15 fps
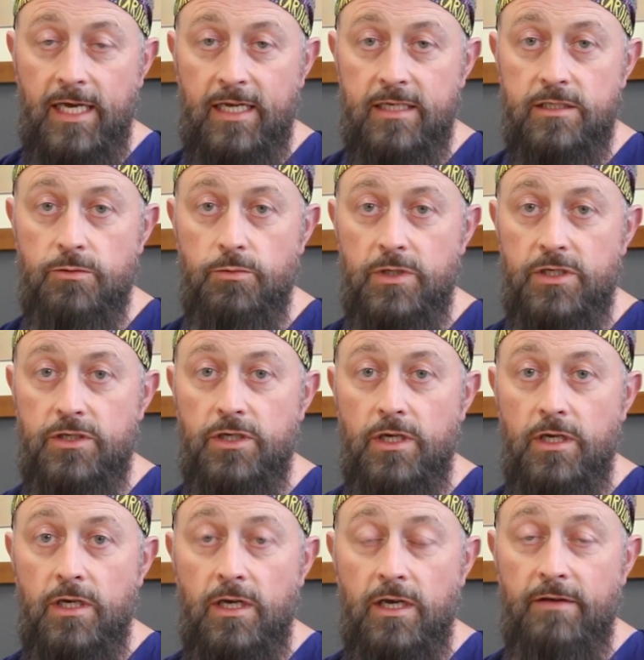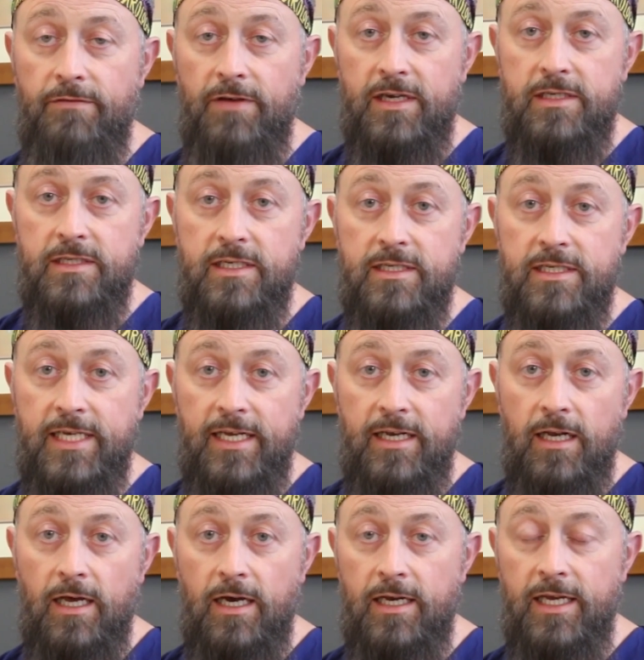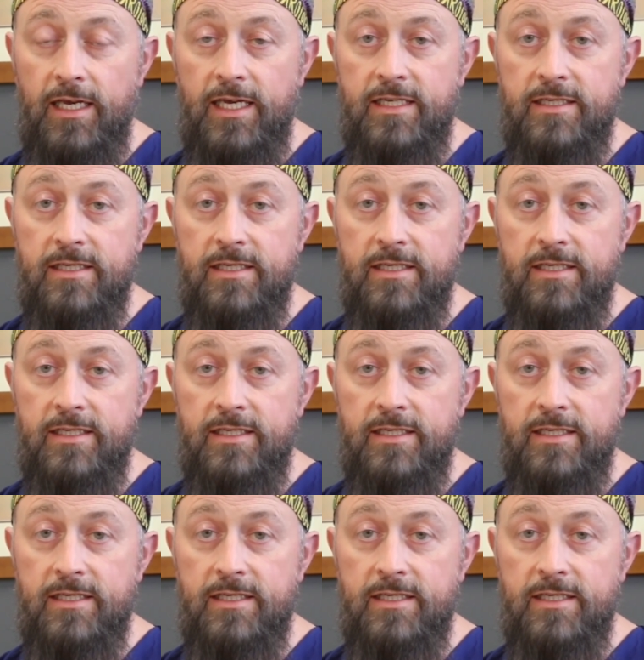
cancer which affects the skin lining